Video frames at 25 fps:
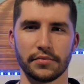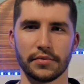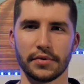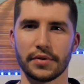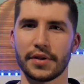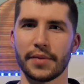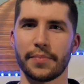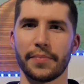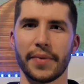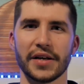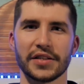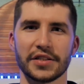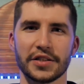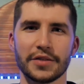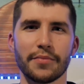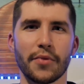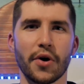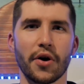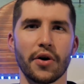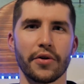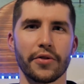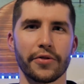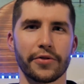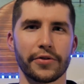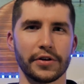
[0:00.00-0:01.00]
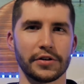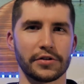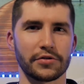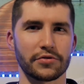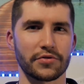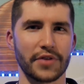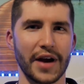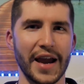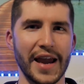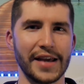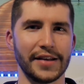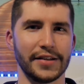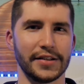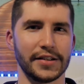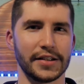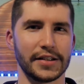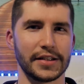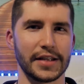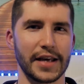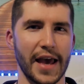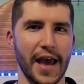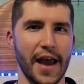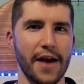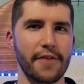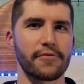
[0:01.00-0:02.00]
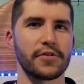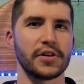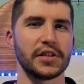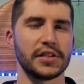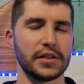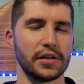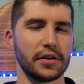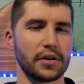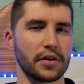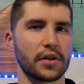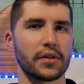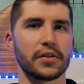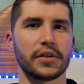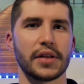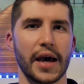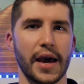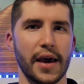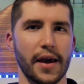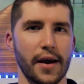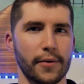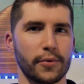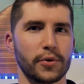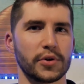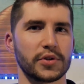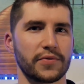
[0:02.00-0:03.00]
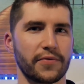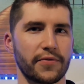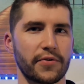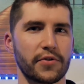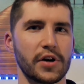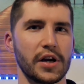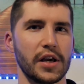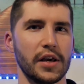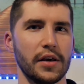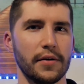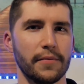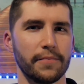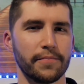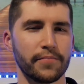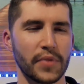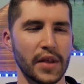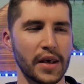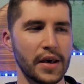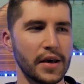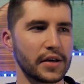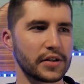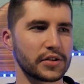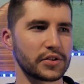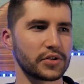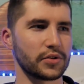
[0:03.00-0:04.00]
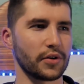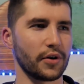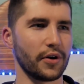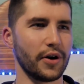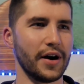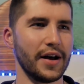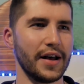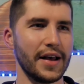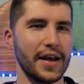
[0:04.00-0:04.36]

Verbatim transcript: the past month it rained every single day I was free so